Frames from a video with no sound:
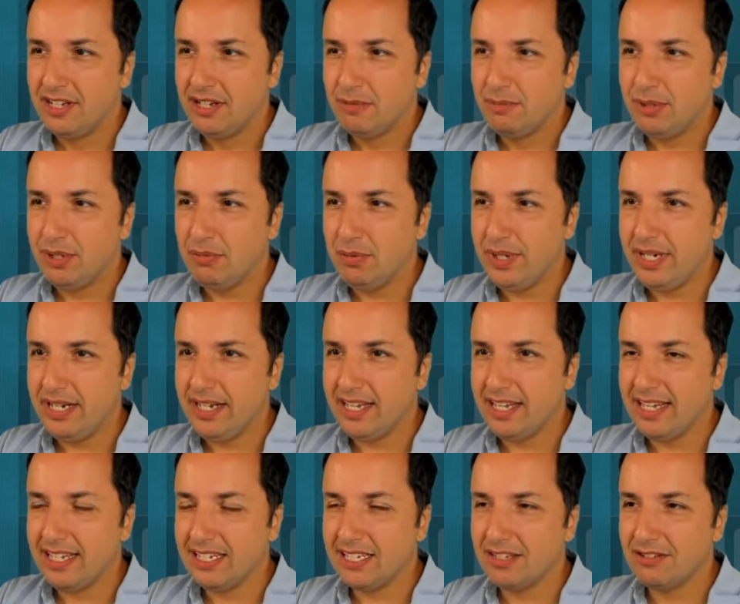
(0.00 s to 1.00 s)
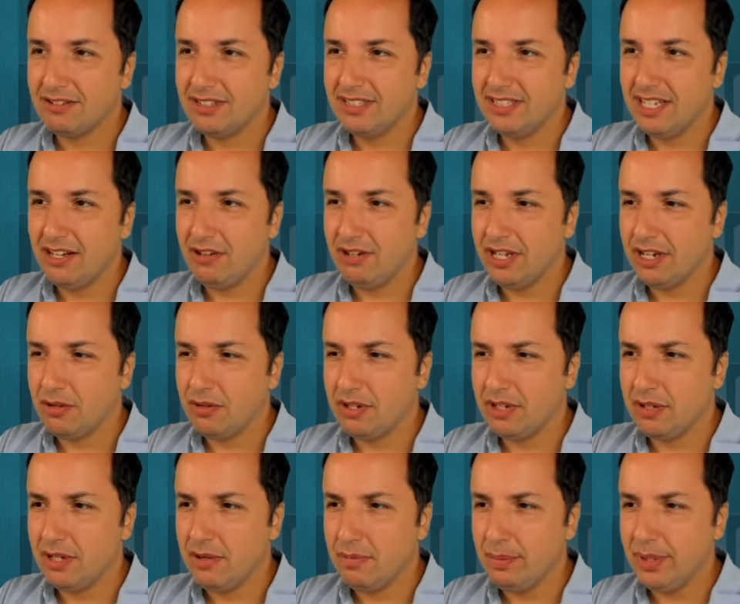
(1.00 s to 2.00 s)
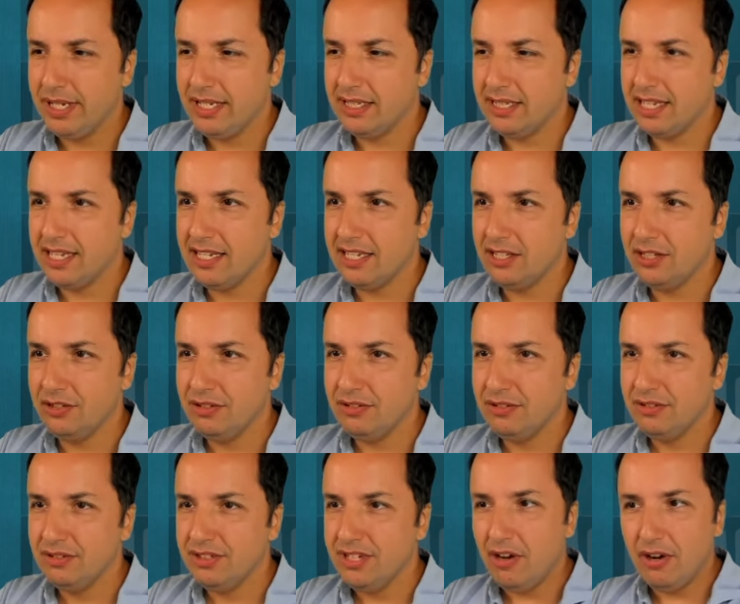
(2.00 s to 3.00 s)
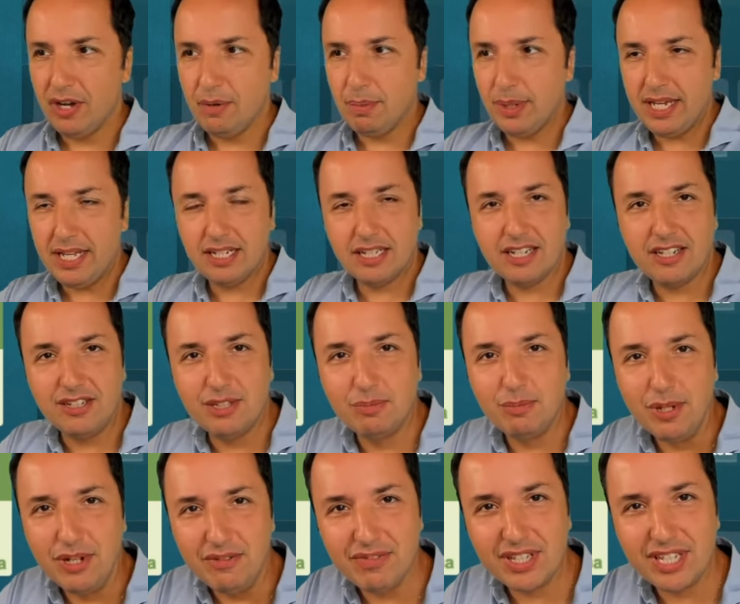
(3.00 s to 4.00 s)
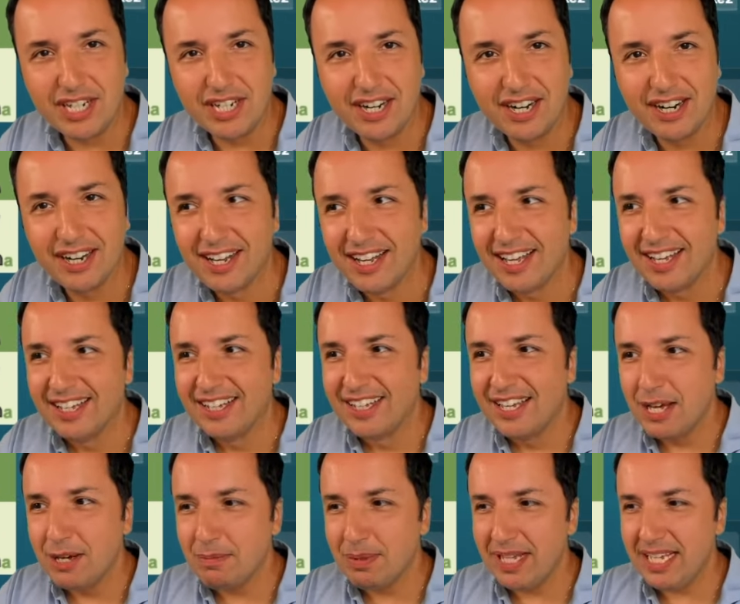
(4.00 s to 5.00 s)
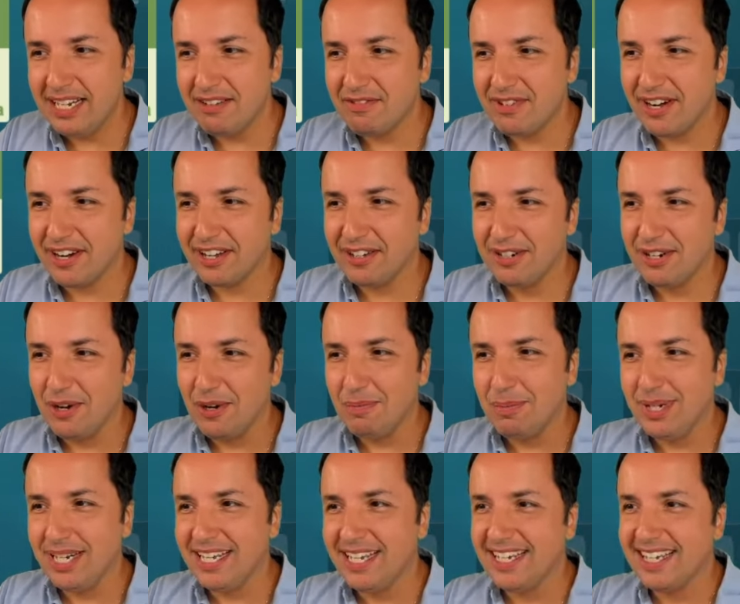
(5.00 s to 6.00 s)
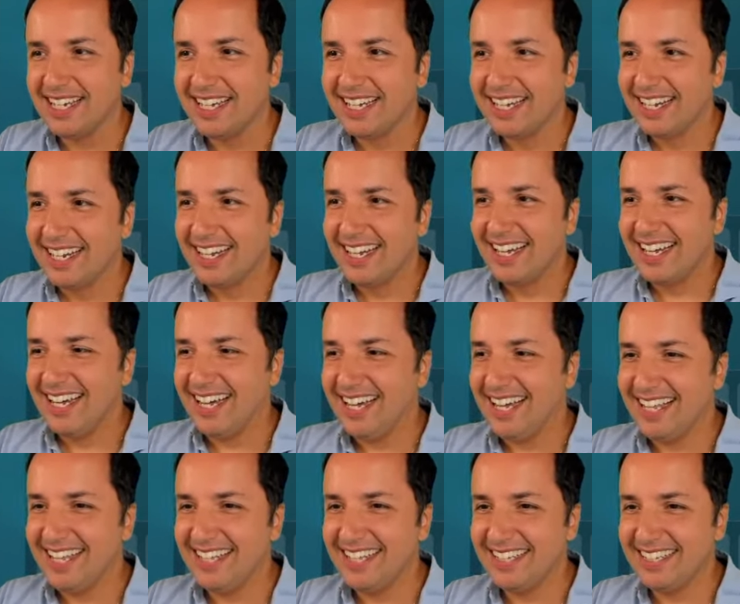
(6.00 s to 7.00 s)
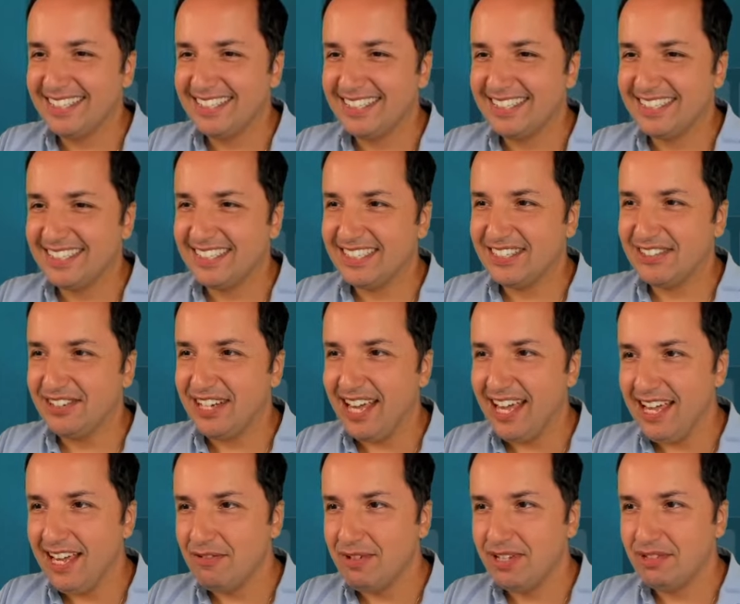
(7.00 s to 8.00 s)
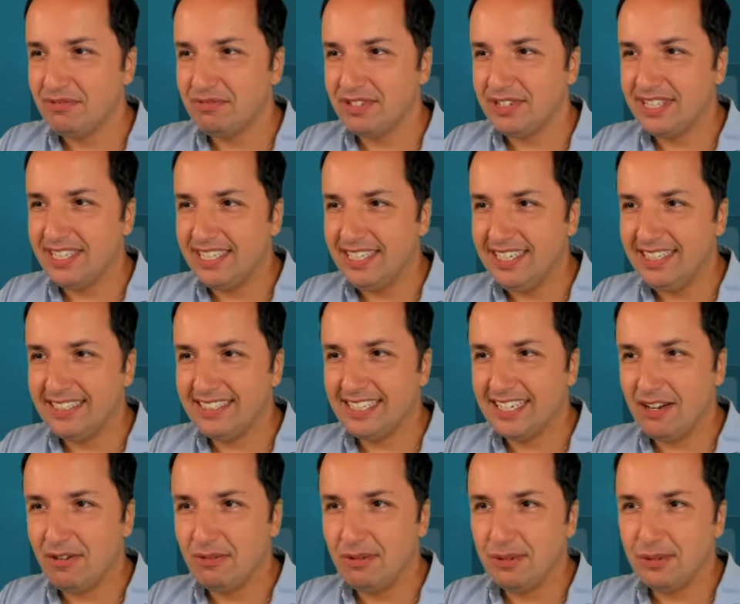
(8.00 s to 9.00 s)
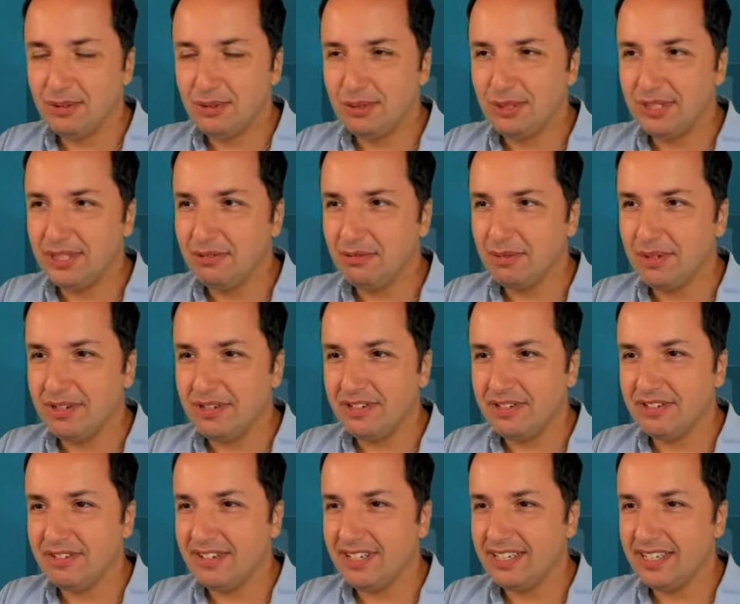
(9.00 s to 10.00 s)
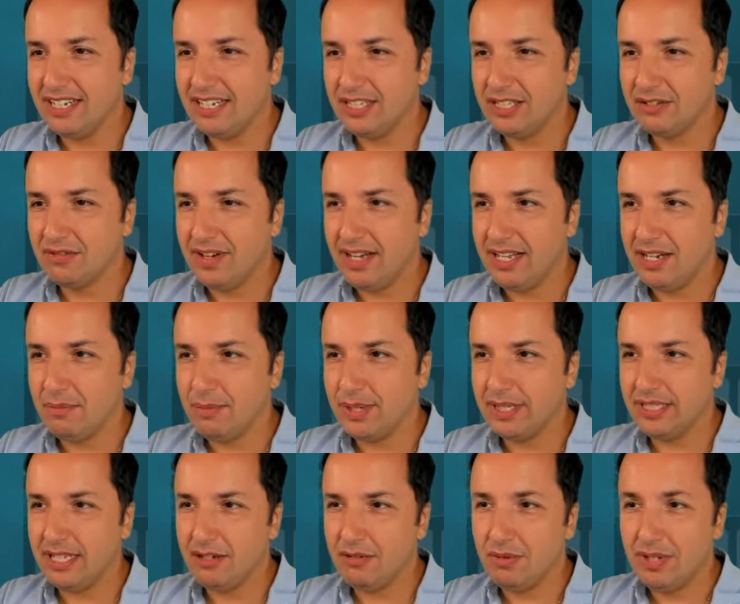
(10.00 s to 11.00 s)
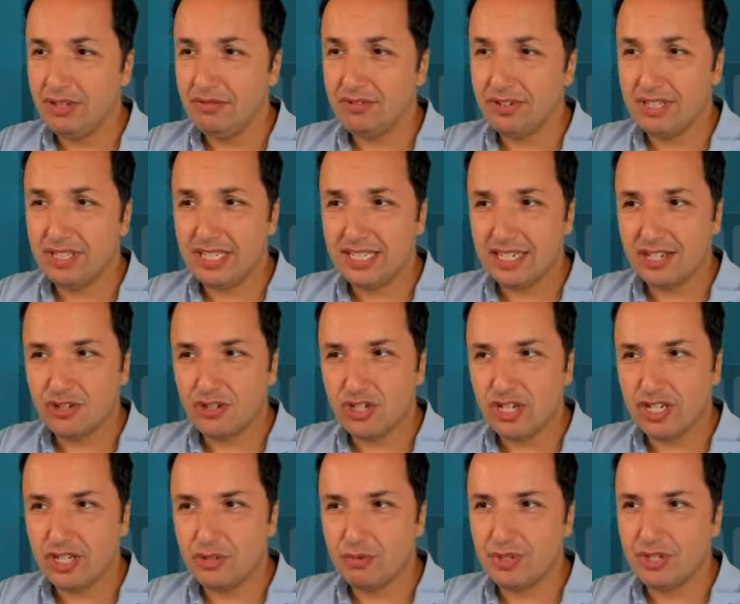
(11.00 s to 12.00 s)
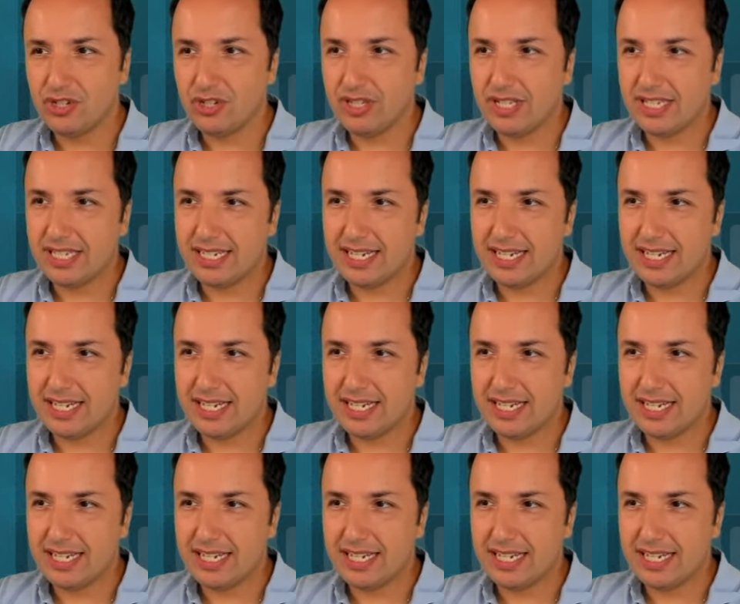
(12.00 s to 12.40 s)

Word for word: But when I castled, now he played king e2. No, he played good moves here. He played a very good opening. And okay, I went for this, and now rook to c1, and he's fine. But he went for this exchange, which doesn't